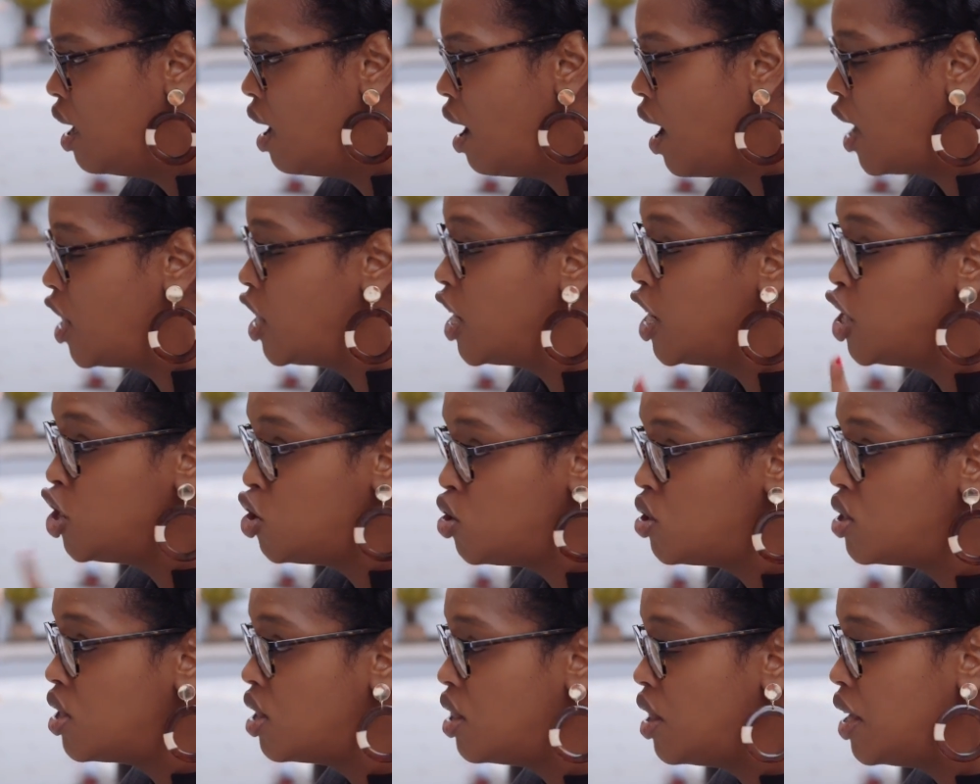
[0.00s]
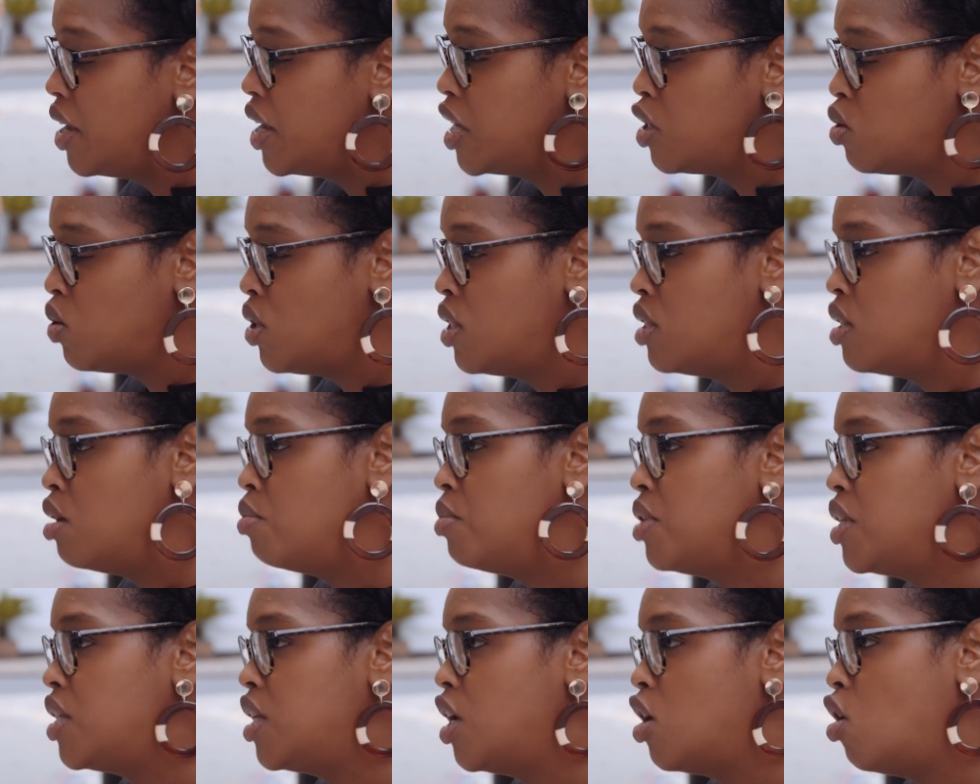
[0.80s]
And the interesting thing is when
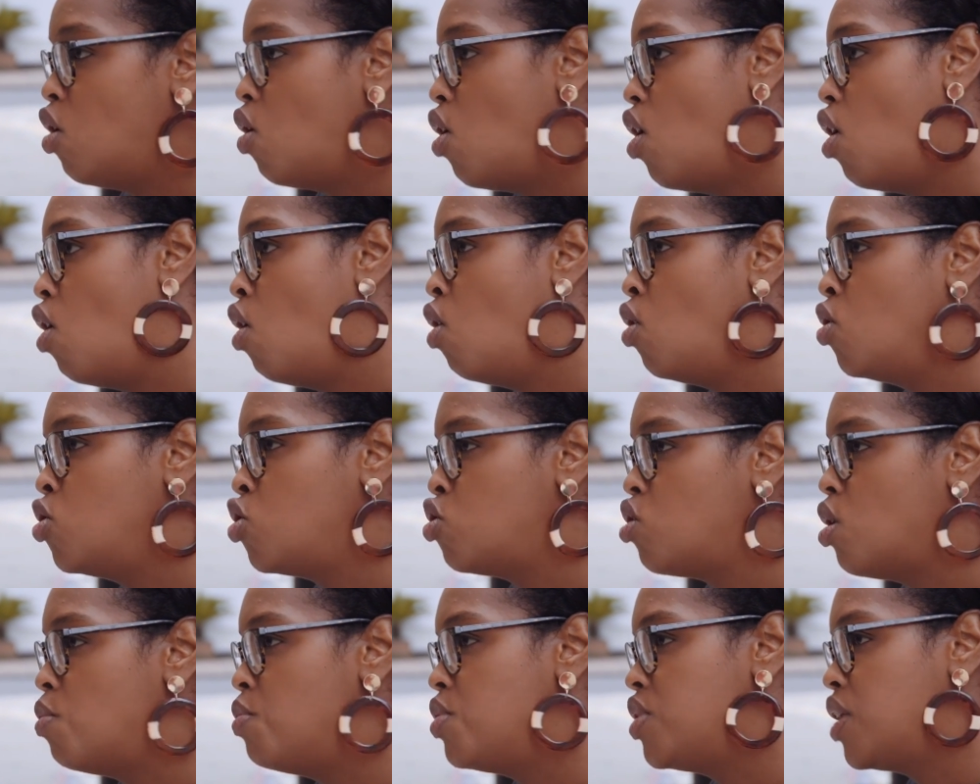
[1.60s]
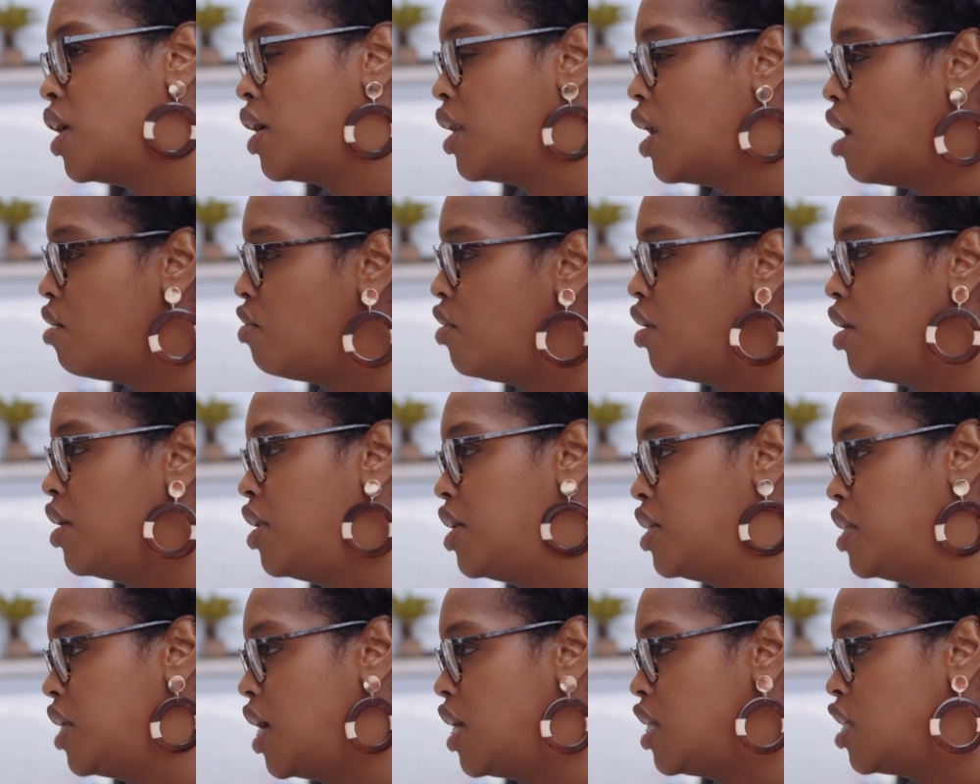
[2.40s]
somebody said, oh, Trump is like an African
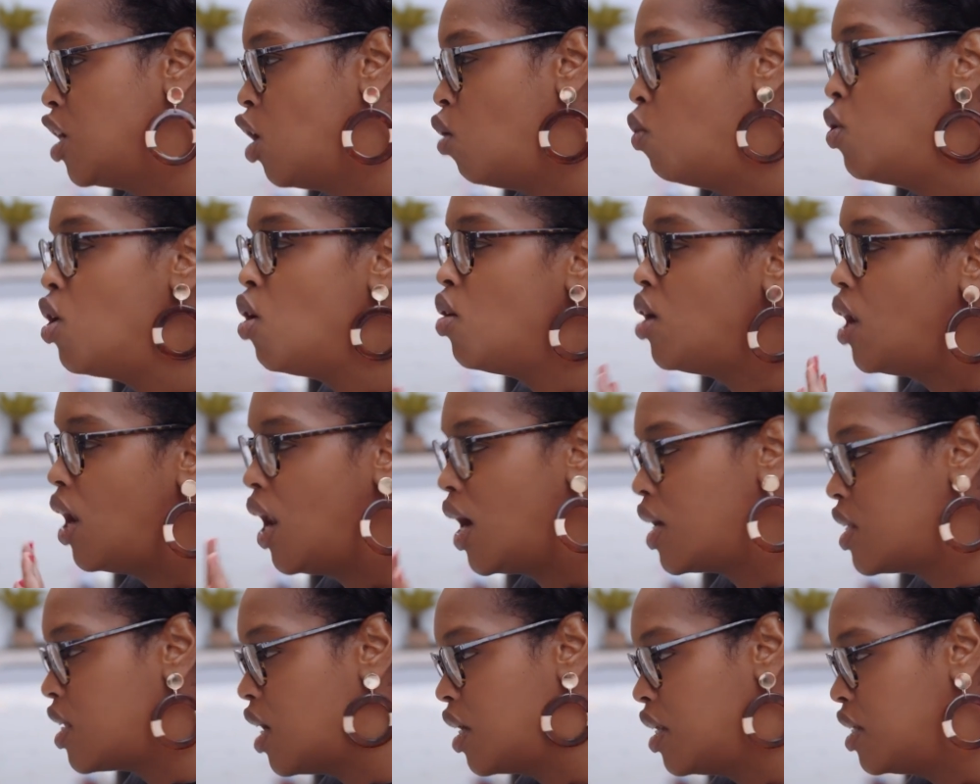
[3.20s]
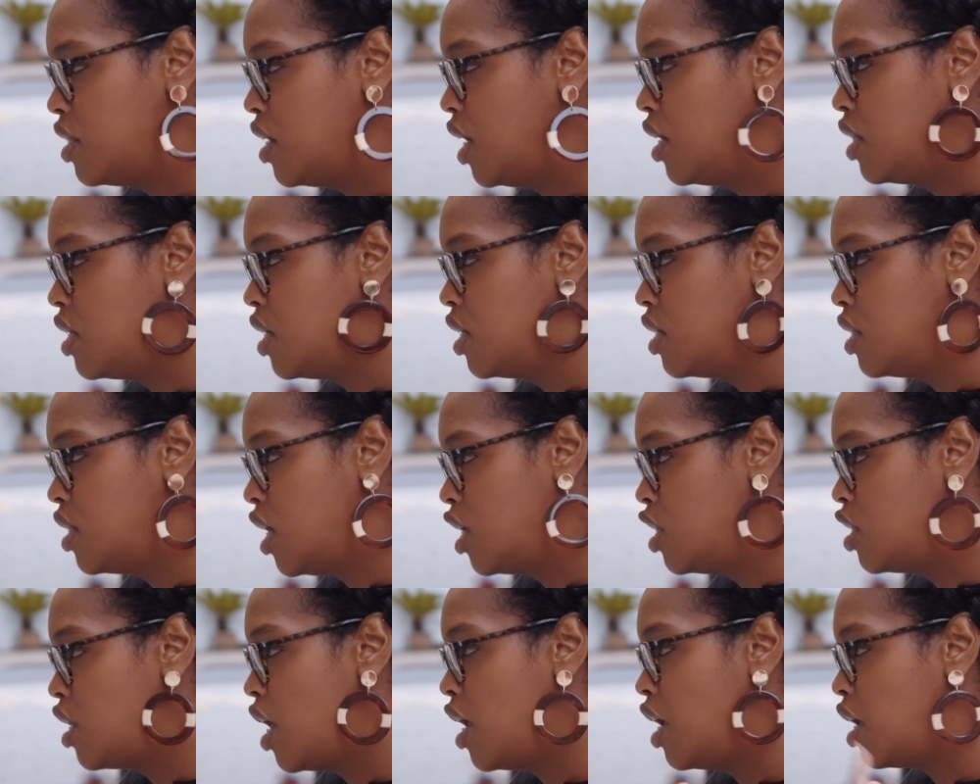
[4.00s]
dictator, we don't elect our dictators. They
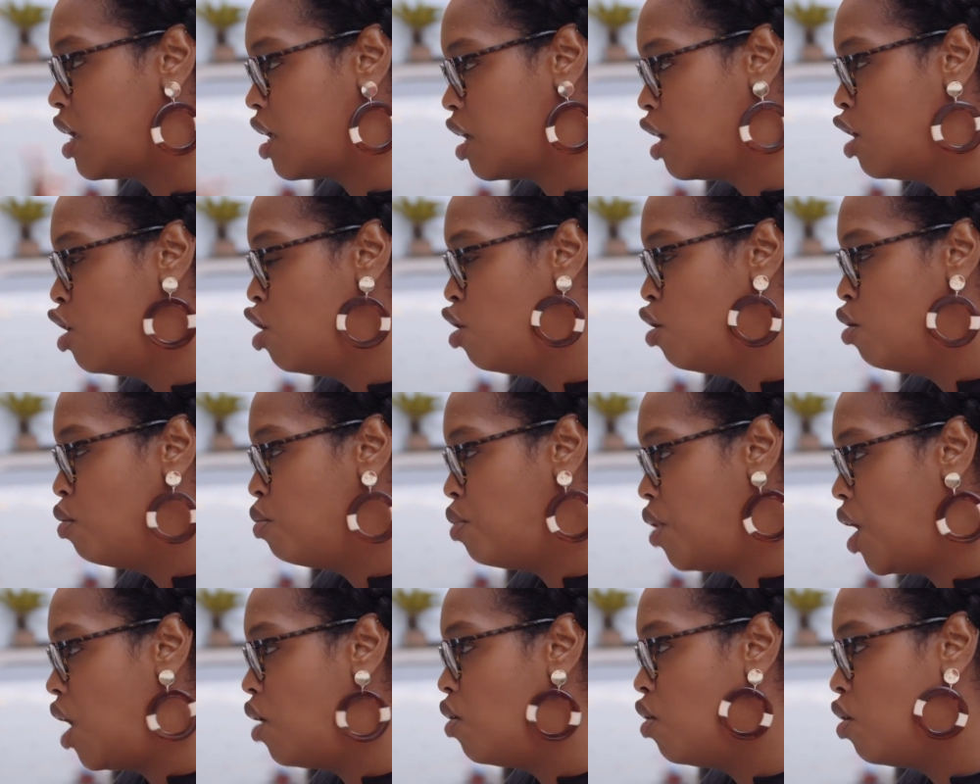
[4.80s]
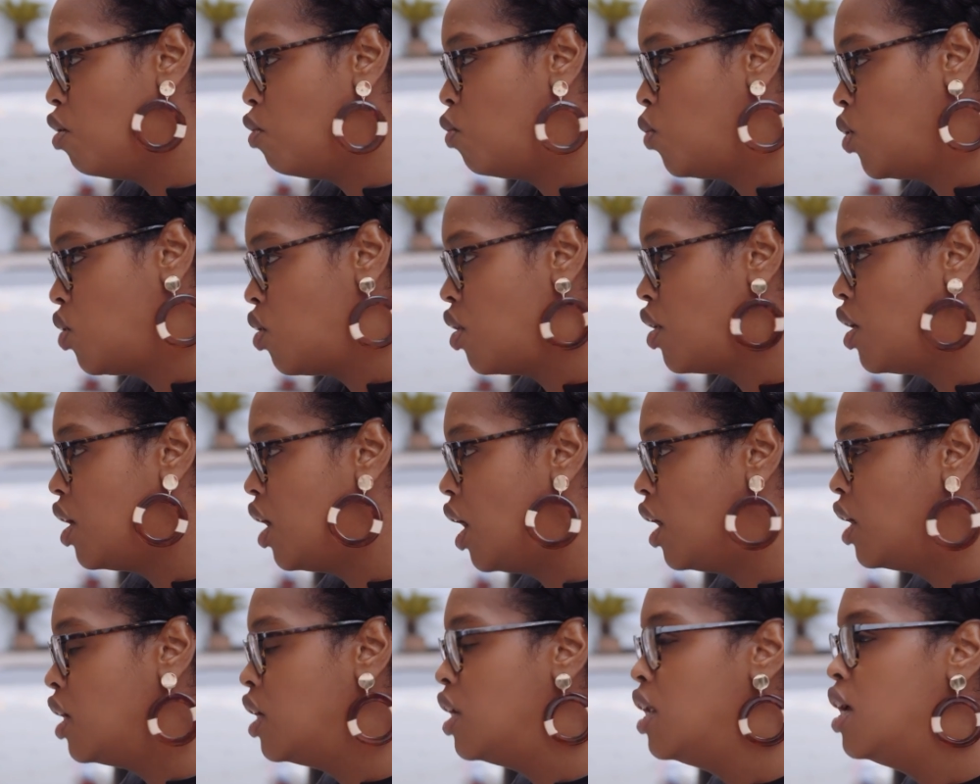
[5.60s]
take power with a
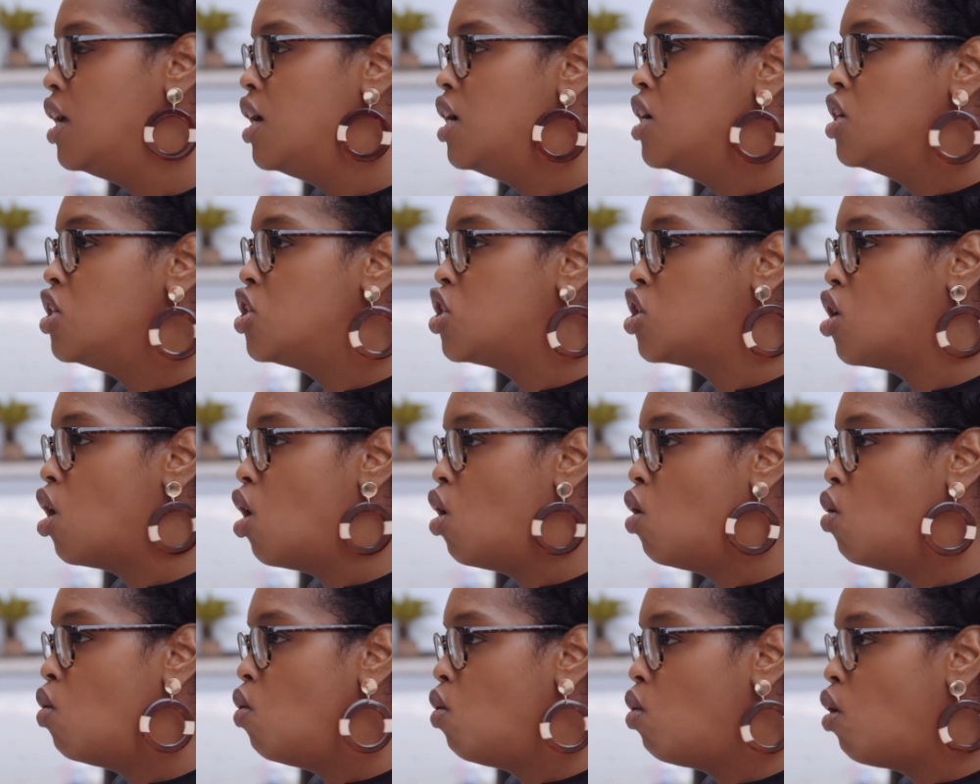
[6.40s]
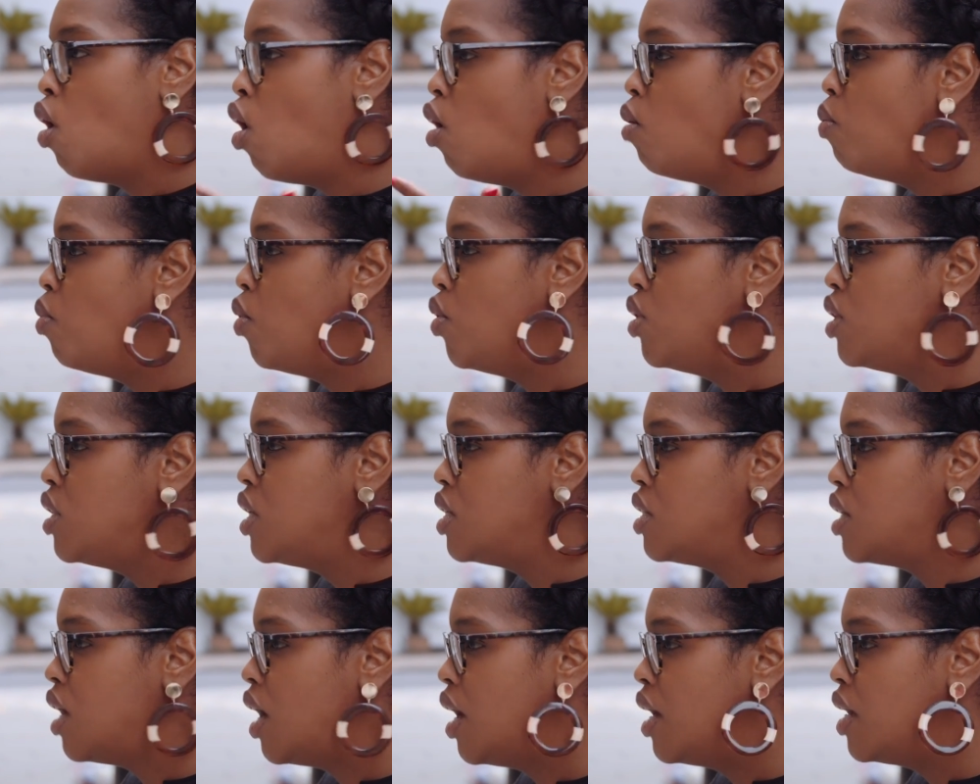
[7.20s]
gun. So the whole point
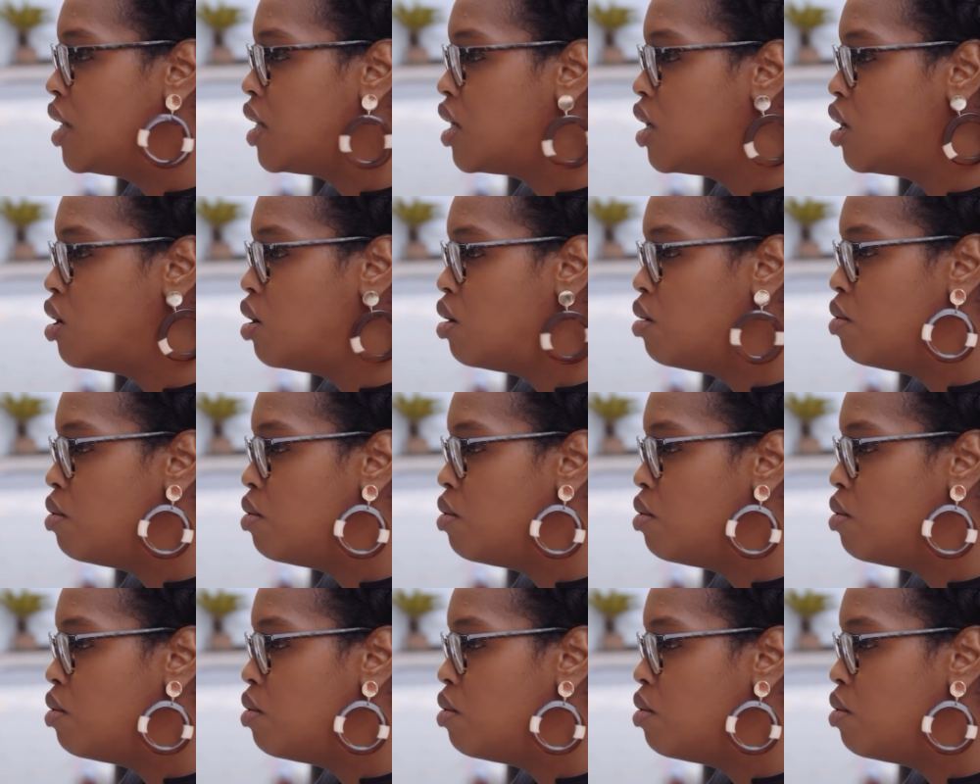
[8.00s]
is like,